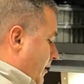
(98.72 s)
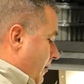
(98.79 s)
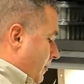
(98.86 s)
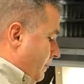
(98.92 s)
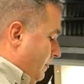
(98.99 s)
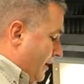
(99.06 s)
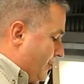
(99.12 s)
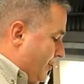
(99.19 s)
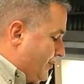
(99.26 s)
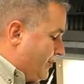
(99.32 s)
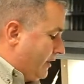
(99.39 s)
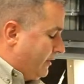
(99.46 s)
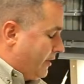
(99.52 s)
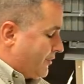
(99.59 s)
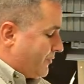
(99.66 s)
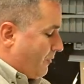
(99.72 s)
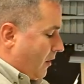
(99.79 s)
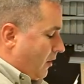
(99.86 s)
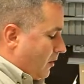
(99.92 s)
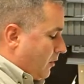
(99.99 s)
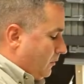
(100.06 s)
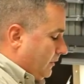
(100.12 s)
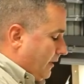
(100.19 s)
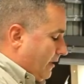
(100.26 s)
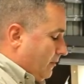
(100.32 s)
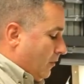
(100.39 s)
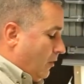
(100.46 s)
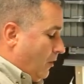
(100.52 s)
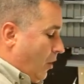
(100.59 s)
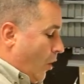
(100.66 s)
by using this barcode
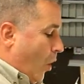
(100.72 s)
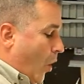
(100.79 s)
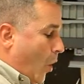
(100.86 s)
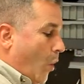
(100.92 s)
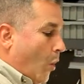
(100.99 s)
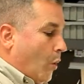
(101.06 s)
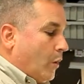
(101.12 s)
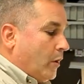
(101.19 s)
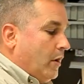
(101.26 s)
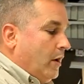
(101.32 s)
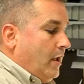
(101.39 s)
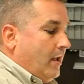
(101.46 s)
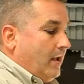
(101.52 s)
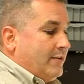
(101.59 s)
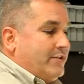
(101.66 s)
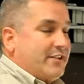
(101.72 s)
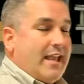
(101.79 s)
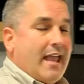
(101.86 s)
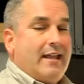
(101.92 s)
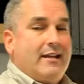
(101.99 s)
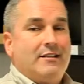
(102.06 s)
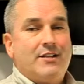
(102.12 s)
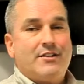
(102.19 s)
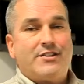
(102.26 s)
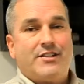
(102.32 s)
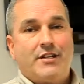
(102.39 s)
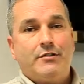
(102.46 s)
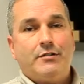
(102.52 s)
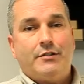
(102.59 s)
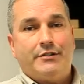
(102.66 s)
label or scanning the
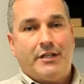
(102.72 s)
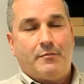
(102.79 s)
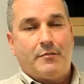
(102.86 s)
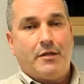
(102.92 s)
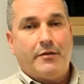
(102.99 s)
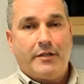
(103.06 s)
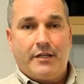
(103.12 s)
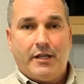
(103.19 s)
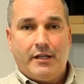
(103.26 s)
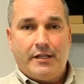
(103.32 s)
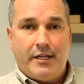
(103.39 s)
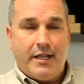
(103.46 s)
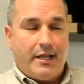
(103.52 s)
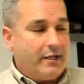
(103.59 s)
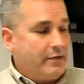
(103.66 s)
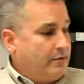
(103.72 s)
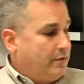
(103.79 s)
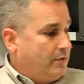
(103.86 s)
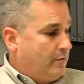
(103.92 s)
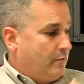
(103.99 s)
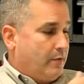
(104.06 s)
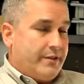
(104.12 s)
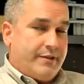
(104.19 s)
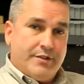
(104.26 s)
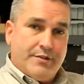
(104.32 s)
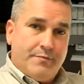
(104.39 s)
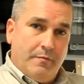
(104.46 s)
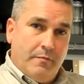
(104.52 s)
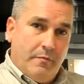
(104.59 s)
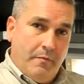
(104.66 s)
serial number of the gun again with this
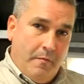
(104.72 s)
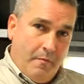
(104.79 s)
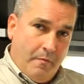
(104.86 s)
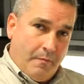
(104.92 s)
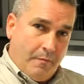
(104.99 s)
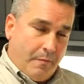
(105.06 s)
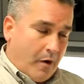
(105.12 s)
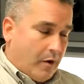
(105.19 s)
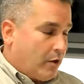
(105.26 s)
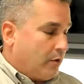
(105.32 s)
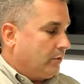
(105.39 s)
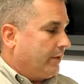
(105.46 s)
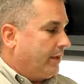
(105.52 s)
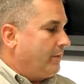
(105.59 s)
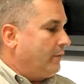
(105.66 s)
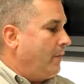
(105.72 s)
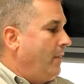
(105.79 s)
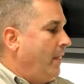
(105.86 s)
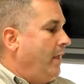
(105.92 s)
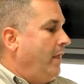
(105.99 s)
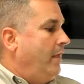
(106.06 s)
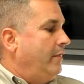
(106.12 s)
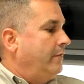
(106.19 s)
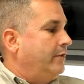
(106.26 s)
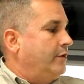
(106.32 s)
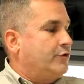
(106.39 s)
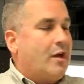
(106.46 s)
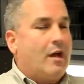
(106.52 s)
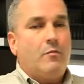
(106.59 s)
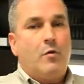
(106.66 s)
barcode reader. The
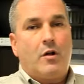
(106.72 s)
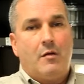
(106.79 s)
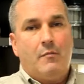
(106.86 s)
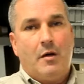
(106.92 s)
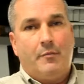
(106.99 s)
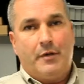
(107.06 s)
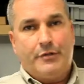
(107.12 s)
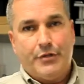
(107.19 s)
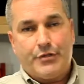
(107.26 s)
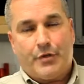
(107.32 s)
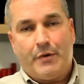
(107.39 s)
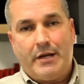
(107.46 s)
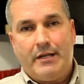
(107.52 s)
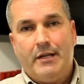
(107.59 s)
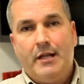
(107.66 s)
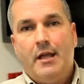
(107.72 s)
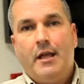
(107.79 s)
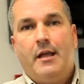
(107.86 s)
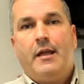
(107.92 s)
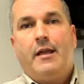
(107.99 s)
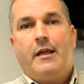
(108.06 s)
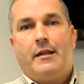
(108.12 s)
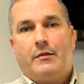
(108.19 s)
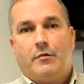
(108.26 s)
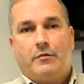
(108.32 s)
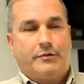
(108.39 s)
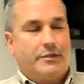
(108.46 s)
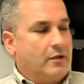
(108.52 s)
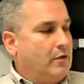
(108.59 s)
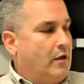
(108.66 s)
job will come up on the screen and it will
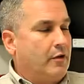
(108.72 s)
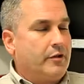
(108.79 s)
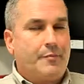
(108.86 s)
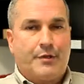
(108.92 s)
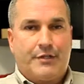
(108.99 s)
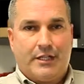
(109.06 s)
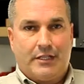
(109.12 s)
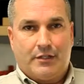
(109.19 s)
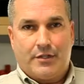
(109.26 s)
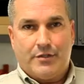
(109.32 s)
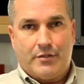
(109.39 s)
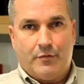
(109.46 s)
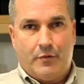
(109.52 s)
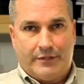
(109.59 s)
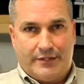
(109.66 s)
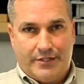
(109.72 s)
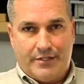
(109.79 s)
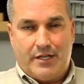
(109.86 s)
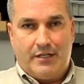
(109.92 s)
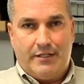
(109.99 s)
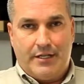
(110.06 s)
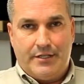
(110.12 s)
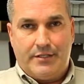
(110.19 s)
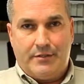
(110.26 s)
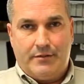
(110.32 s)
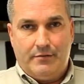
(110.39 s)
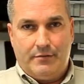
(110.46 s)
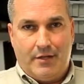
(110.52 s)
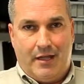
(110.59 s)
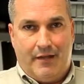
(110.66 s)
tell all the particulars of what this gun needs
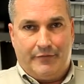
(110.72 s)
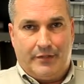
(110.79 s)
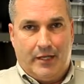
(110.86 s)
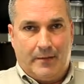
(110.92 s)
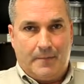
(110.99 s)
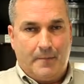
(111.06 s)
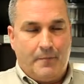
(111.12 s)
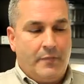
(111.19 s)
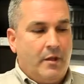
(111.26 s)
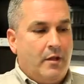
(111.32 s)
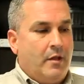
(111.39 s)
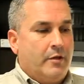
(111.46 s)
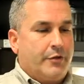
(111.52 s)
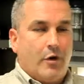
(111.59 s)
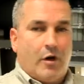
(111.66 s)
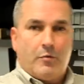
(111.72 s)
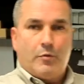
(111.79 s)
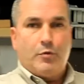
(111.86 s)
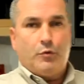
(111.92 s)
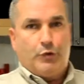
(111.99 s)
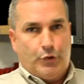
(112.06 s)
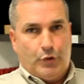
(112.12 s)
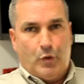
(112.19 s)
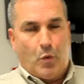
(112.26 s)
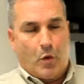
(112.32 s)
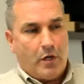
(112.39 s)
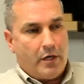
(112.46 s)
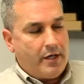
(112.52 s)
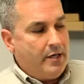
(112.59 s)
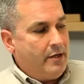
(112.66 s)
to have done. The armorer will do the
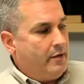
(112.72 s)
work